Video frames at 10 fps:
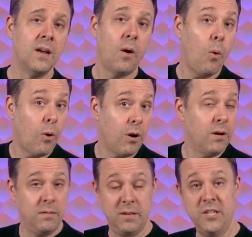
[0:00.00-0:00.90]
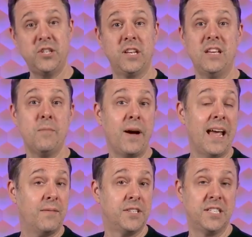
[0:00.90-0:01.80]
Or additionally, you might
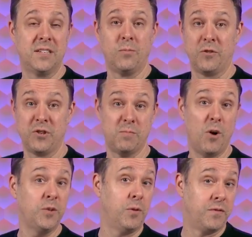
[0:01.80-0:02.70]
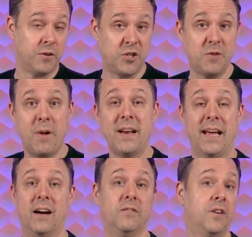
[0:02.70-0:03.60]
have a system where there's multiple views. You might
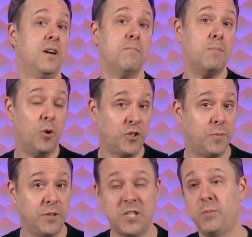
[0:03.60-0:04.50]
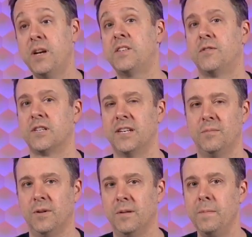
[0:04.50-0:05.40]
have multiple displays, for
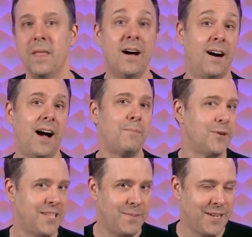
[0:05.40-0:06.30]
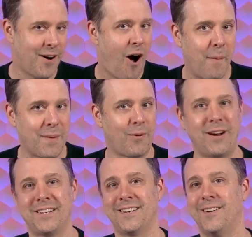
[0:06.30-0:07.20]
example. Uh, I'm personally building a hobby
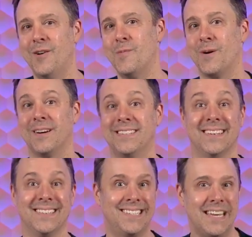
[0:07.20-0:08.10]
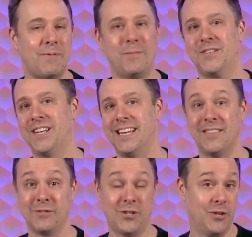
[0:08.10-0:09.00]
project at home where it's a skee ball machine and
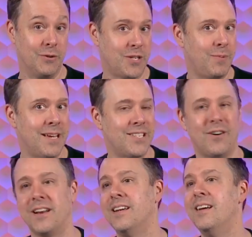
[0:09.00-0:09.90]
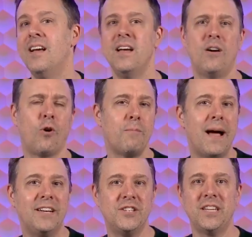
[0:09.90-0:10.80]
there's two displays on it. Or
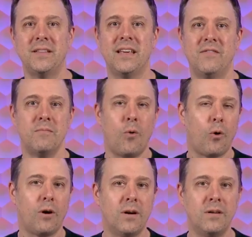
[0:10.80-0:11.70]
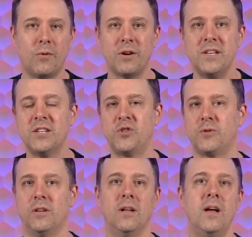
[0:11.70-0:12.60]
imagine something even more, uh, more
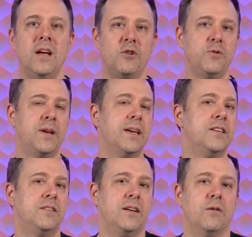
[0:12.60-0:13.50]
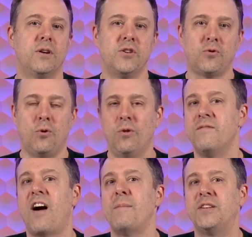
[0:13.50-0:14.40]
industrial. You're doing in, you know, control,
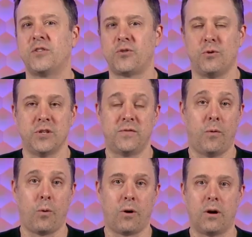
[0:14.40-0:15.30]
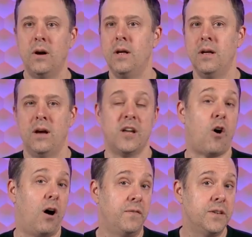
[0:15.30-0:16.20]
environmental controls for an
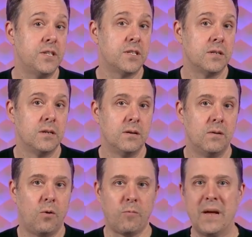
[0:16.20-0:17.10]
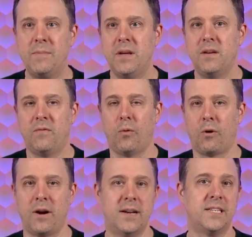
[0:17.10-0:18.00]
office or maybe
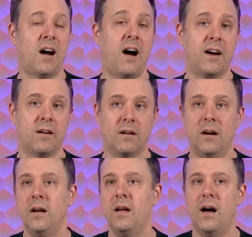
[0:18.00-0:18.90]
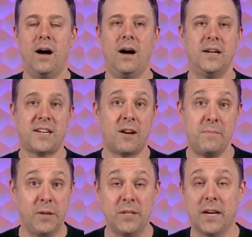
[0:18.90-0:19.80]
for an entire, uh, entire
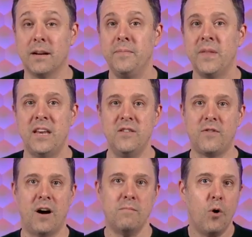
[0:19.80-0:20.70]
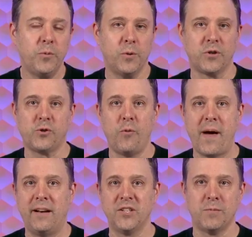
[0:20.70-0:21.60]
building. And you've got multiple control
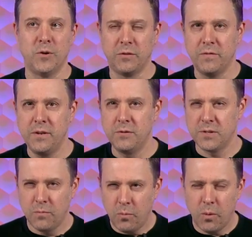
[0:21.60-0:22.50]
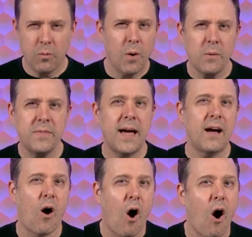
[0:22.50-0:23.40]
panels and multiple views. And well, what would
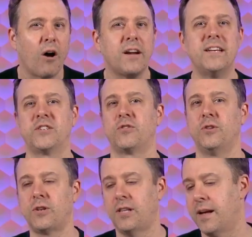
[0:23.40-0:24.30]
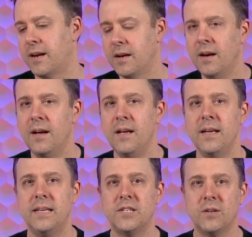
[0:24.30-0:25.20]
that architecture look like?
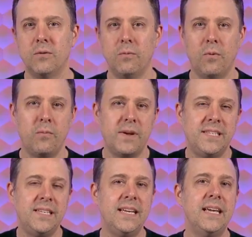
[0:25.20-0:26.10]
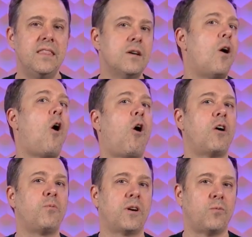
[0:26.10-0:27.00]
And so what we see in the
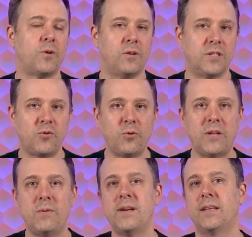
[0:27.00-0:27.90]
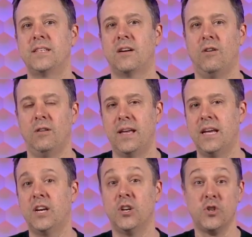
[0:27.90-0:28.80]
hardware world is really what we like to call
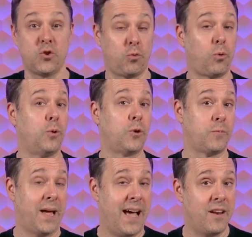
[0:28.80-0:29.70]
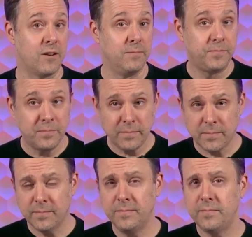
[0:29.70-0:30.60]
a controller pattern.
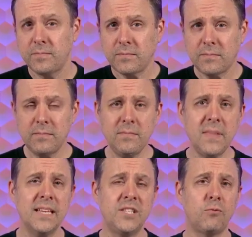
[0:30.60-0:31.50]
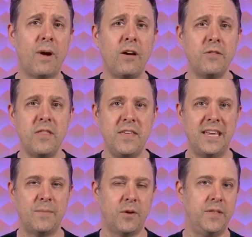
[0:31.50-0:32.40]
And so rather than
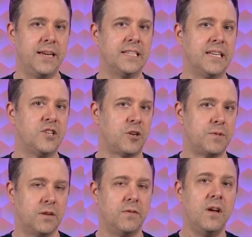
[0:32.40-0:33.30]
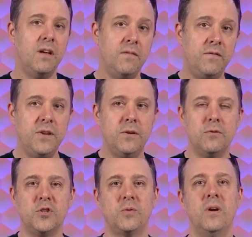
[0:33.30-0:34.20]
thinking about things in terms of
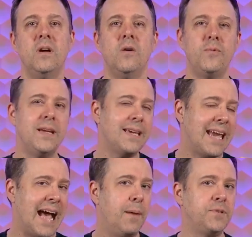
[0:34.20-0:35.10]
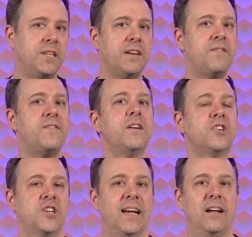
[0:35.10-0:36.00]
views, we encapsulate
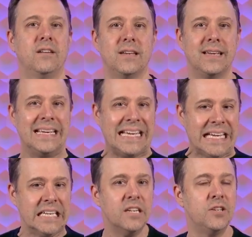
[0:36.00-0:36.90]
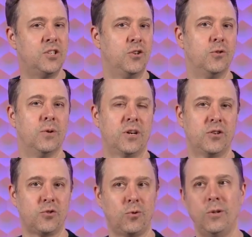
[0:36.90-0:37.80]
functionality into a
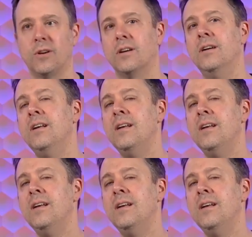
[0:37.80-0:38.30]
controller.